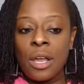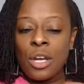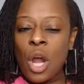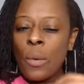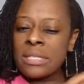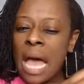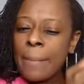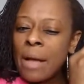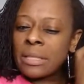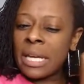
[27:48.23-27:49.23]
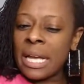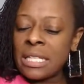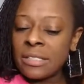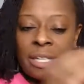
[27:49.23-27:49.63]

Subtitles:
No, it's not about the end.